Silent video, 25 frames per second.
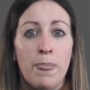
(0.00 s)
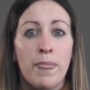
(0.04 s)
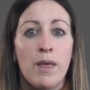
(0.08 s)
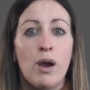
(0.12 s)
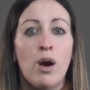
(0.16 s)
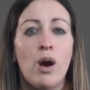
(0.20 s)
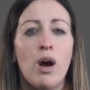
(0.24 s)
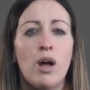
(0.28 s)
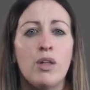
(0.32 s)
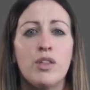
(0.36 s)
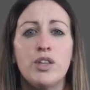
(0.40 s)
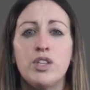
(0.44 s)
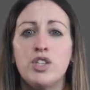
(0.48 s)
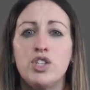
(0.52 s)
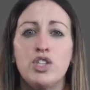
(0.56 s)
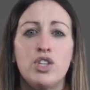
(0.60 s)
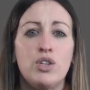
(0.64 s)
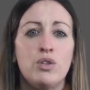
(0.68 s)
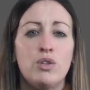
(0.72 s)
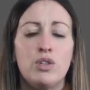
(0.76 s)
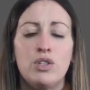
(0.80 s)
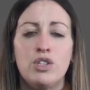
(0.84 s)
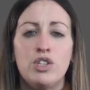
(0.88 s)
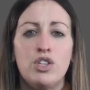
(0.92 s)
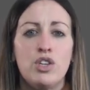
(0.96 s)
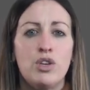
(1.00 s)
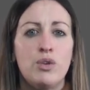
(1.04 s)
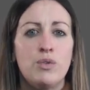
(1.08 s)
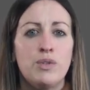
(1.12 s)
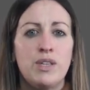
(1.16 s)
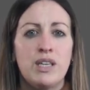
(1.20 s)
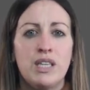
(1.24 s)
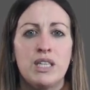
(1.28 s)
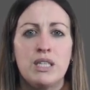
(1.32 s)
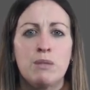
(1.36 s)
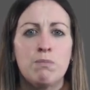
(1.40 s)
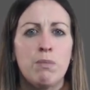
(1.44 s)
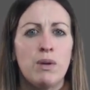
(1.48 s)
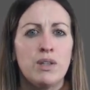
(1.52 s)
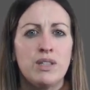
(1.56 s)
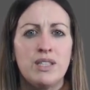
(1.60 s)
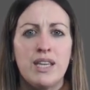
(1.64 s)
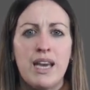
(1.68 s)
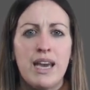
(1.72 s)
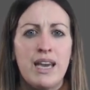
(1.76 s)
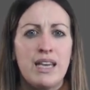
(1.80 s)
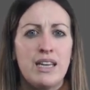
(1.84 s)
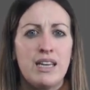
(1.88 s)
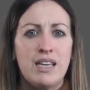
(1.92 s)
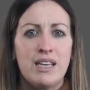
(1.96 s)
Are the students using
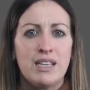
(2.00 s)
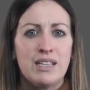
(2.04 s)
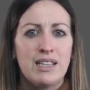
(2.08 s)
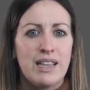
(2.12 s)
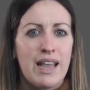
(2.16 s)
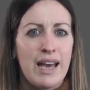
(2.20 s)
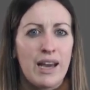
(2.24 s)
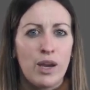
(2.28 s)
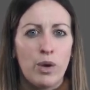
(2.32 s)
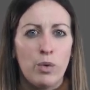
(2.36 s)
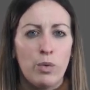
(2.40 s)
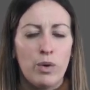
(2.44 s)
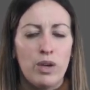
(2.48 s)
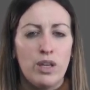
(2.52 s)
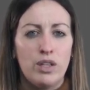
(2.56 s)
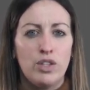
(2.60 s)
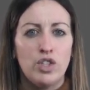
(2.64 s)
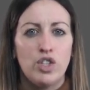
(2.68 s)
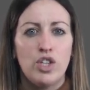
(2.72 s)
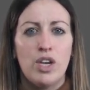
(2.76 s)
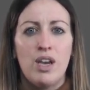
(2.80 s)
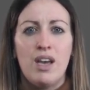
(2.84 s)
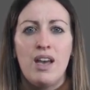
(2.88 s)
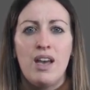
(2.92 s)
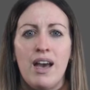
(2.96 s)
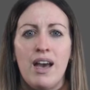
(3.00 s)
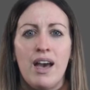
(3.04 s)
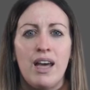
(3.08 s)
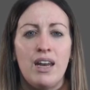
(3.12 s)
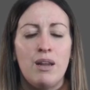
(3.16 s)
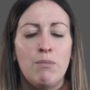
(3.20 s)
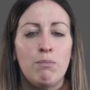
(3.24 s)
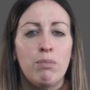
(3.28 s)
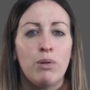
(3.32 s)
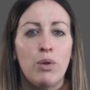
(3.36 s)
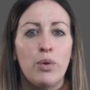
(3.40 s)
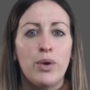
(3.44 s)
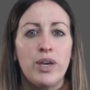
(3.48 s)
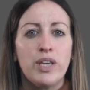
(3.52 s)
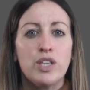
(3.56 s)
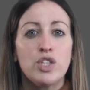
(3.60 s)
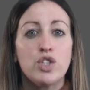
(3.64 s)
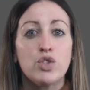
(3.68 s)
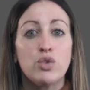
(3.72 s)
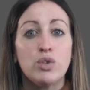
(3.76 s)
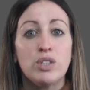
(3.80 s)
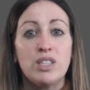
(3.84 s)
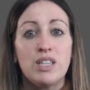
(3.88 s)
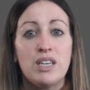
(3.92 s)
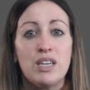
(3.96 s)
spontaneous language and employing
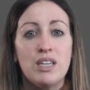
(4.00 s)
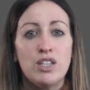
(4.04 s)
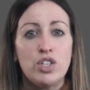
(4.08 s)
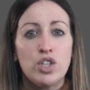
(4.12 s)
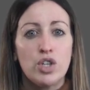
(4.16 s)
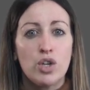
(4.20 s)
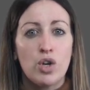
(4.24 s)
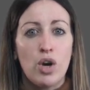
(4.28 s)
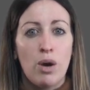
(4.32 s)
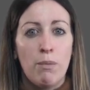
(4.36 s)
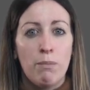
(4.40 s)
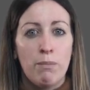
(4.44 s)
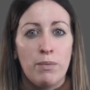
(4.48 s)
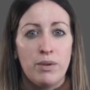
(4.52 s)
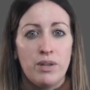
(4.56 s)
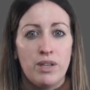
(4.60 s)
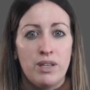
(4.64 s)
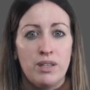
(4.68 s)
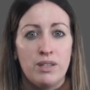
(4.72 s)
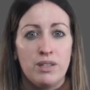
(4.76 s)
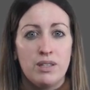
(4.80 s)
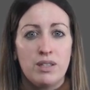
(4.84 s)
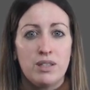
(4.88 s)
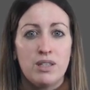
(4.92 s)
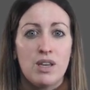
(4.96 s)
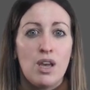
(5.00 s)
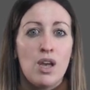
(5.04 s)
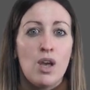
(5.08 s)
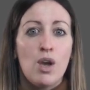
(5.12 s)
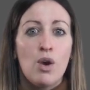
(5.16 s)
strategic competence,